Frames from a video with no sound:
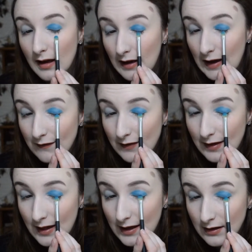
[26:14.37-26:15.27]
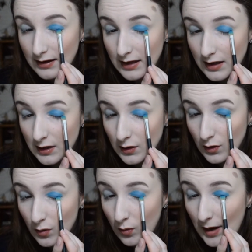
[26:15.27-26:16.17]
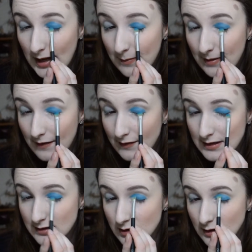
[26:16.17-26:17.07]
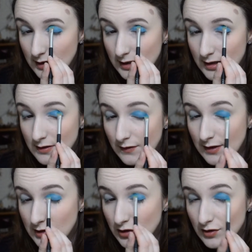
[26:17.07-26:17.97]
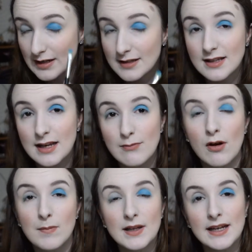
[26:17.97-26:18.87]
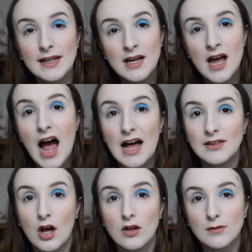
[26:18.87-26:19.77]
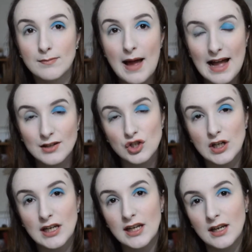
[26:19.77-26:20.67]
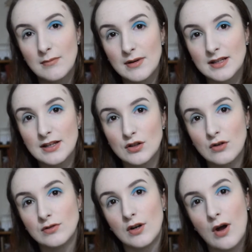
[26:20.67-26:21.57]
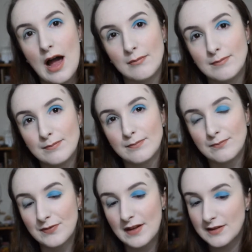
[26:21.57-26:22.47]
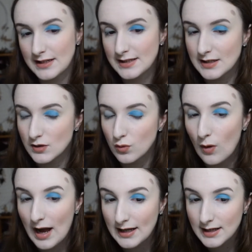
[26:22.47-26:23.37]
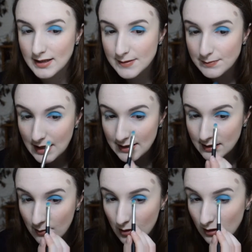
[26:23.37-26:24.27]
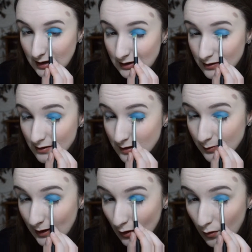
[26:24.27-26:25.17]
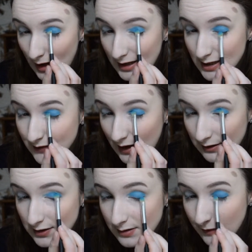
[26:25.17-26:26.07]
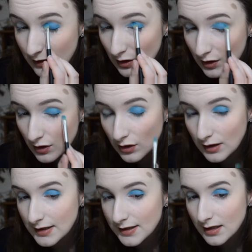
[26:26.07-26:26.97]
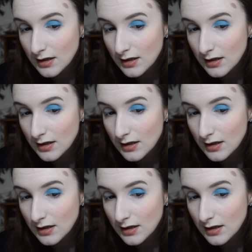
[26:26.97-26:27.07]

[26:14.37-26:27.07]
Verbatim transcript: I feel like you need quite a bit of this colour for it to translate properly and not look patchy because I don't know how that this is quite as blendable. It doesn't spread quite as far as some of the other colours.